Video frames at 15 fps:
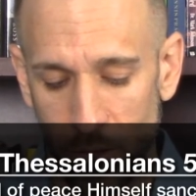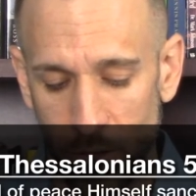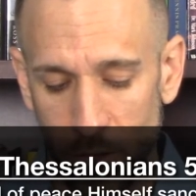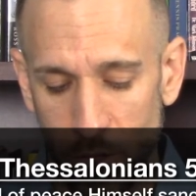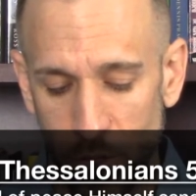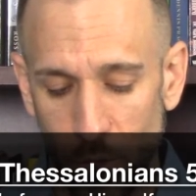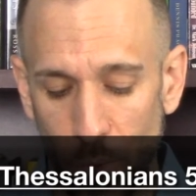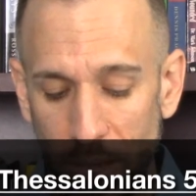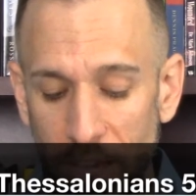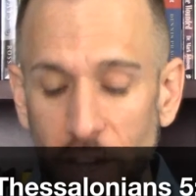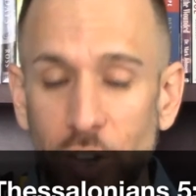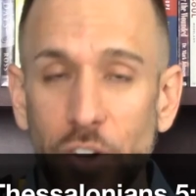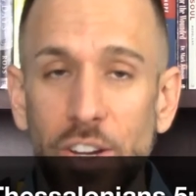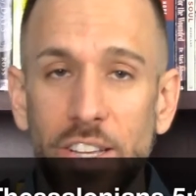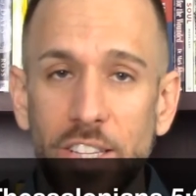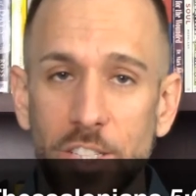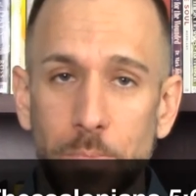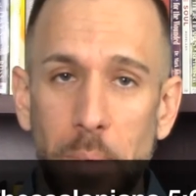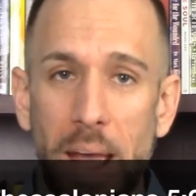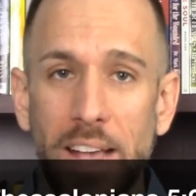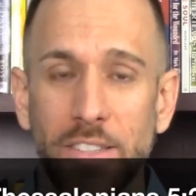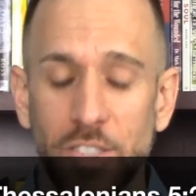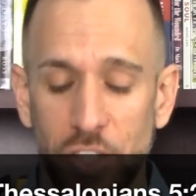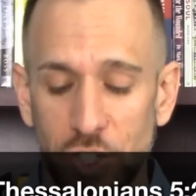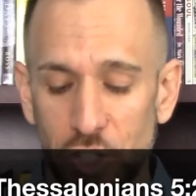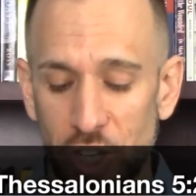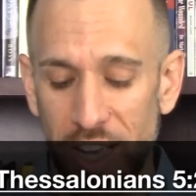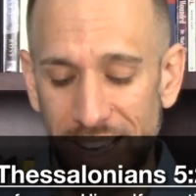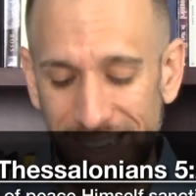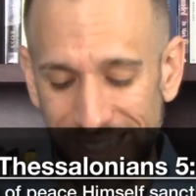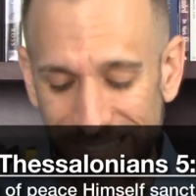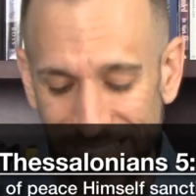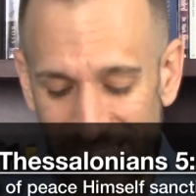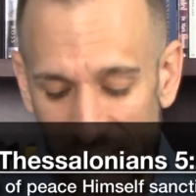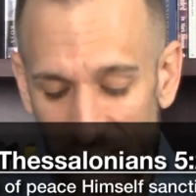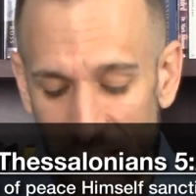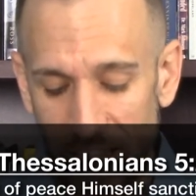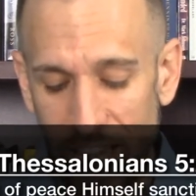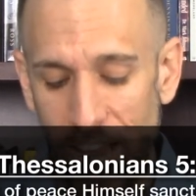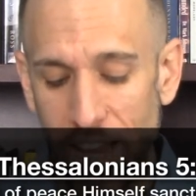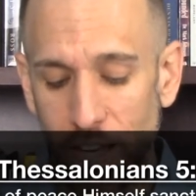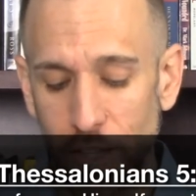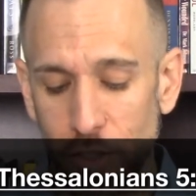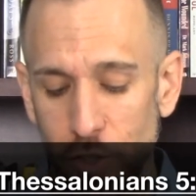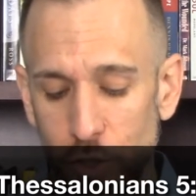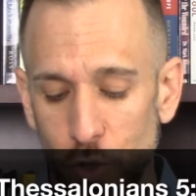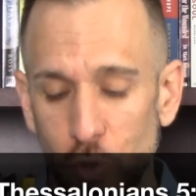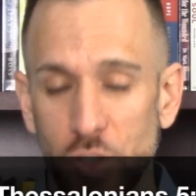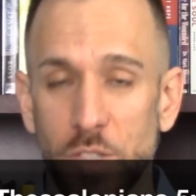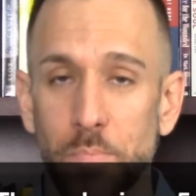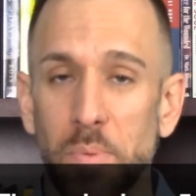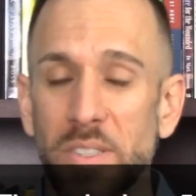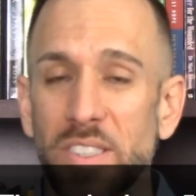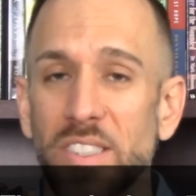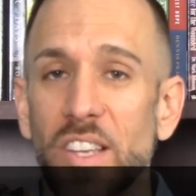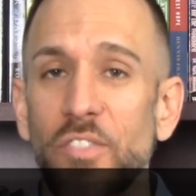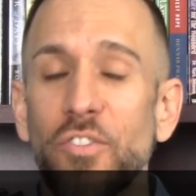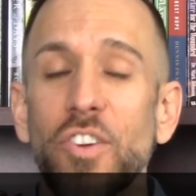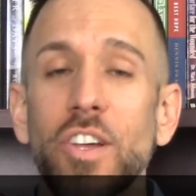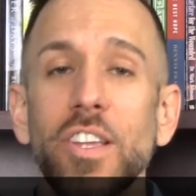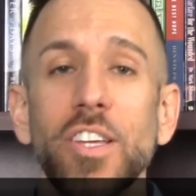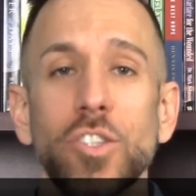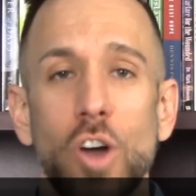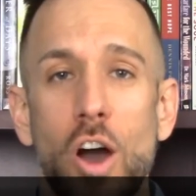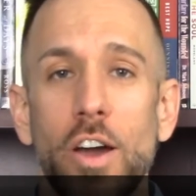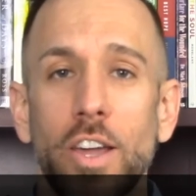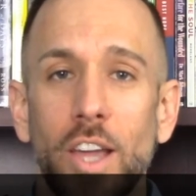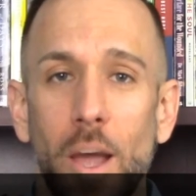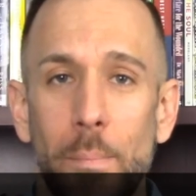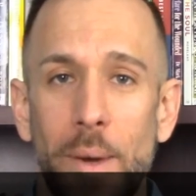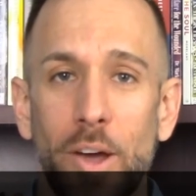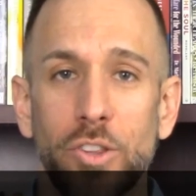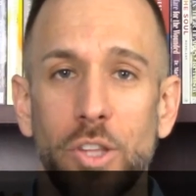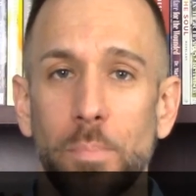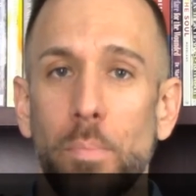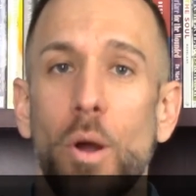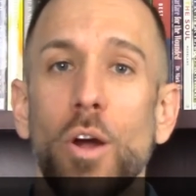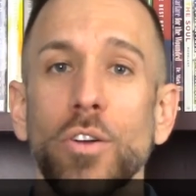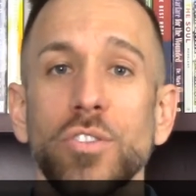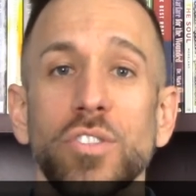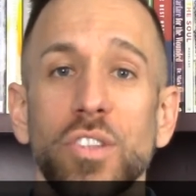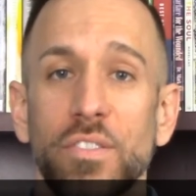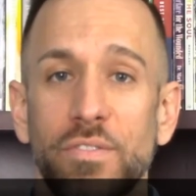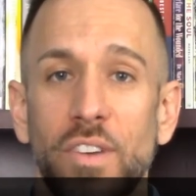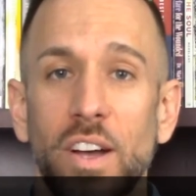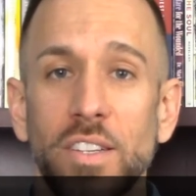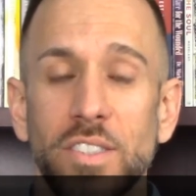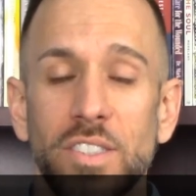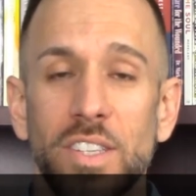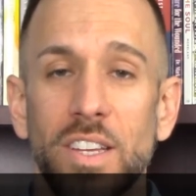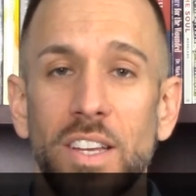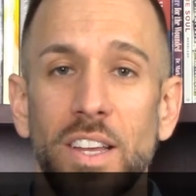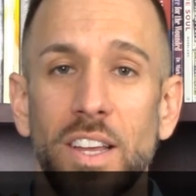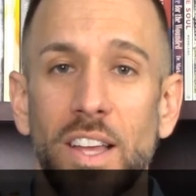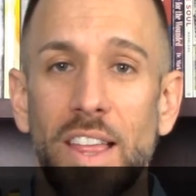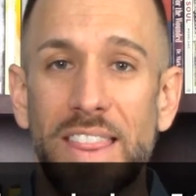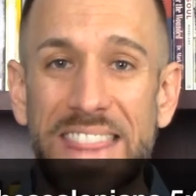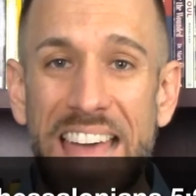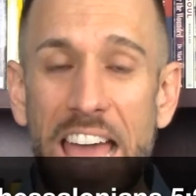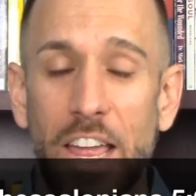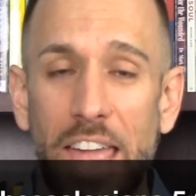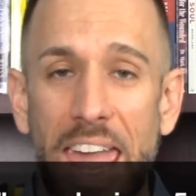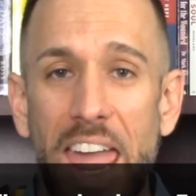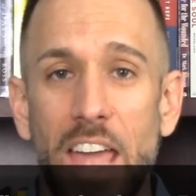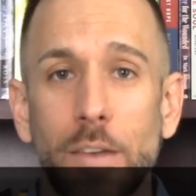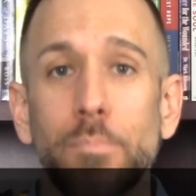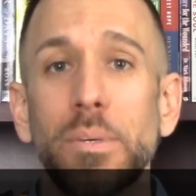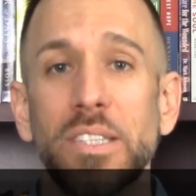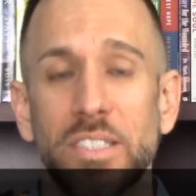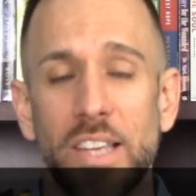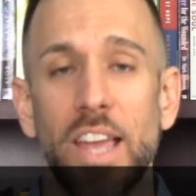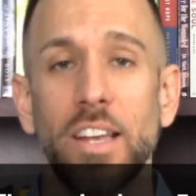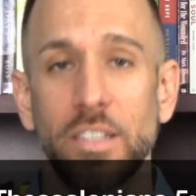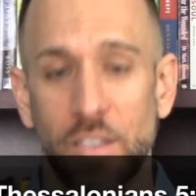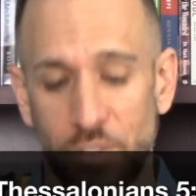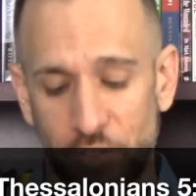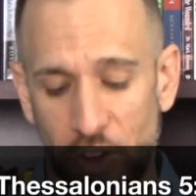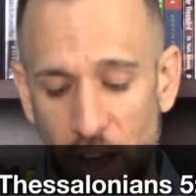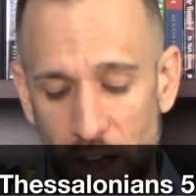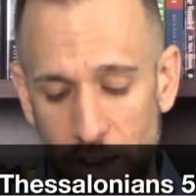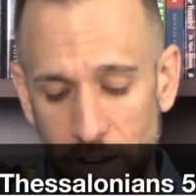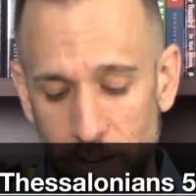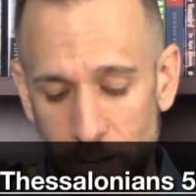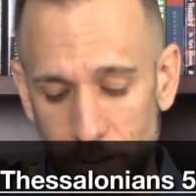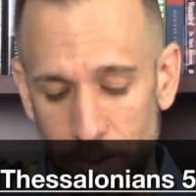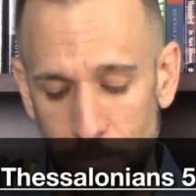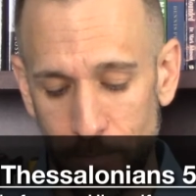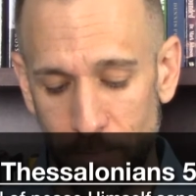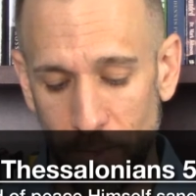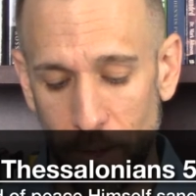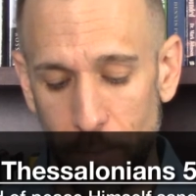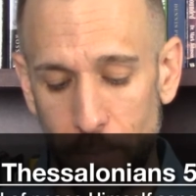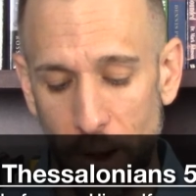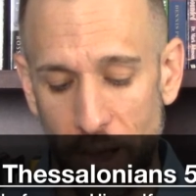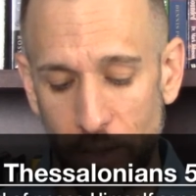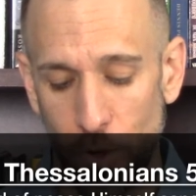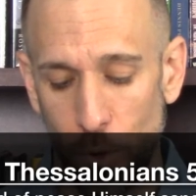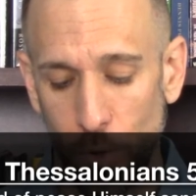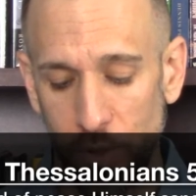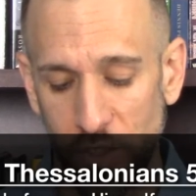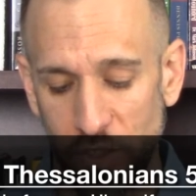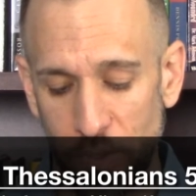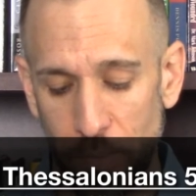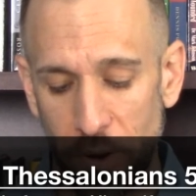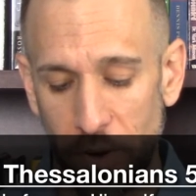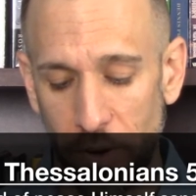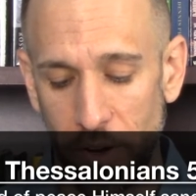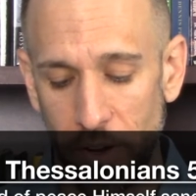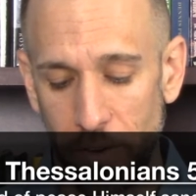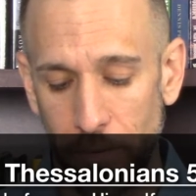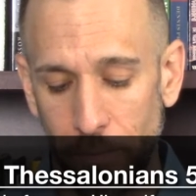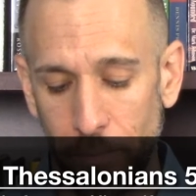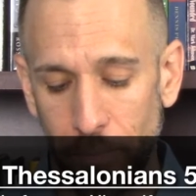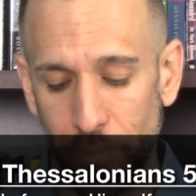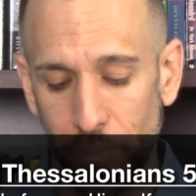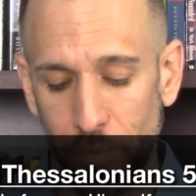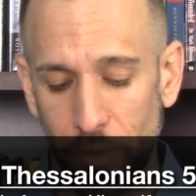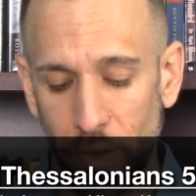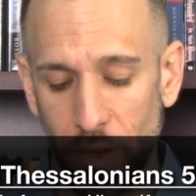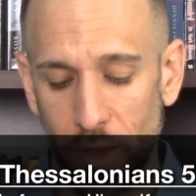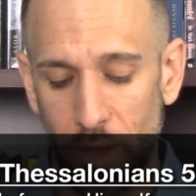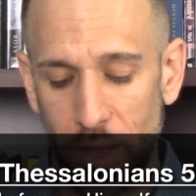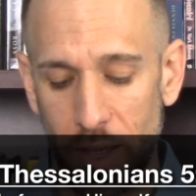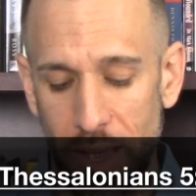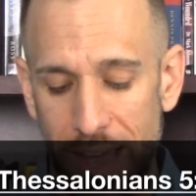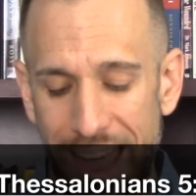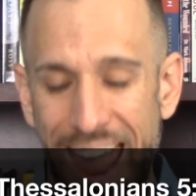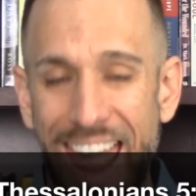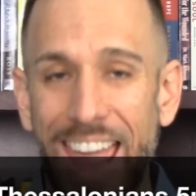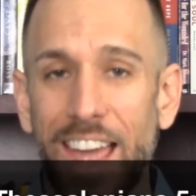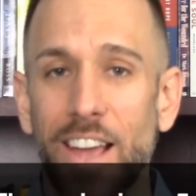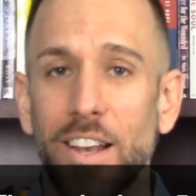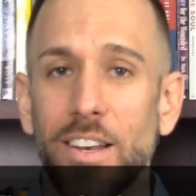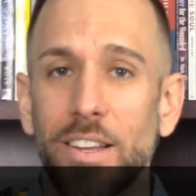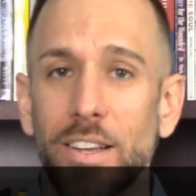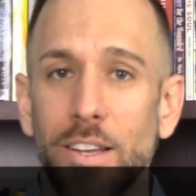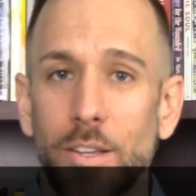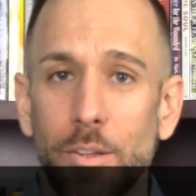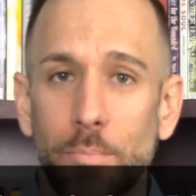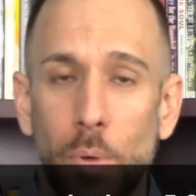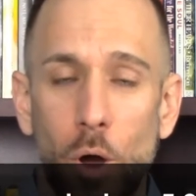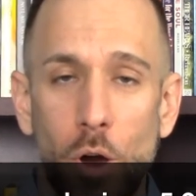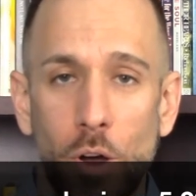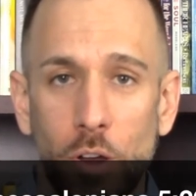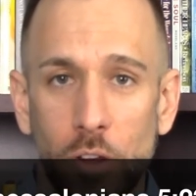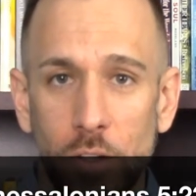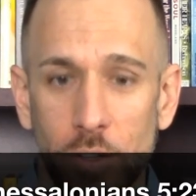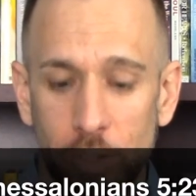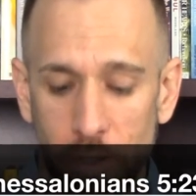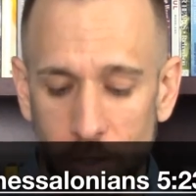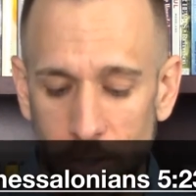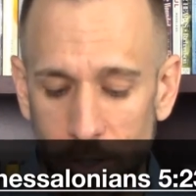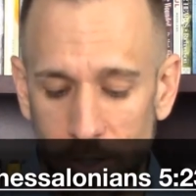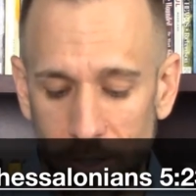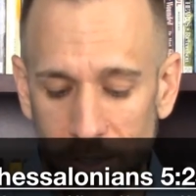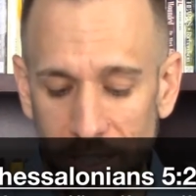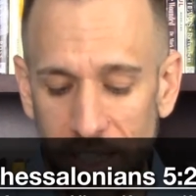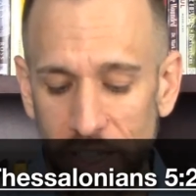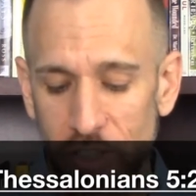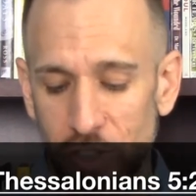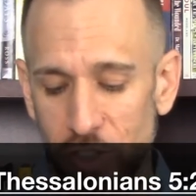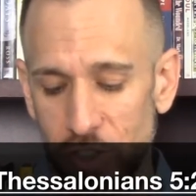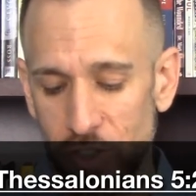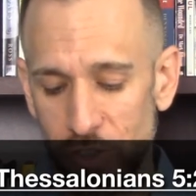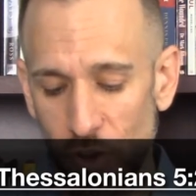So here in this passage, dedicated to specifically talking about the parts of us that can be sanctified by the Holy Spirit, and Paul lists